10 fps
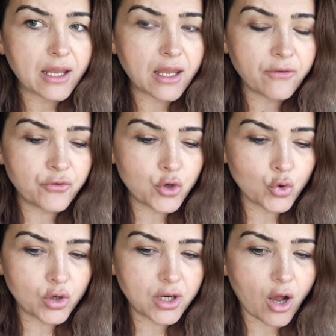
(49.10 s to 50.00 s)
if
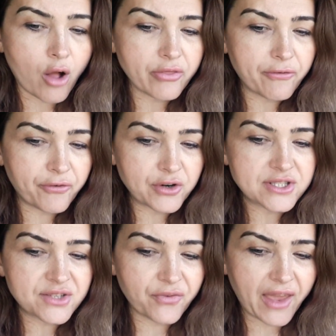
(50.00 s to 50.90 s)
you're on the
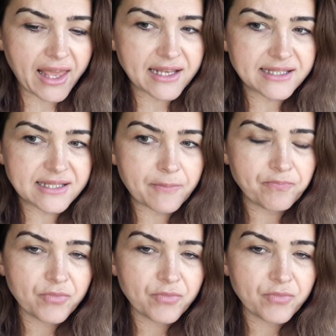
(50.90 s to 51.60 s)
first phase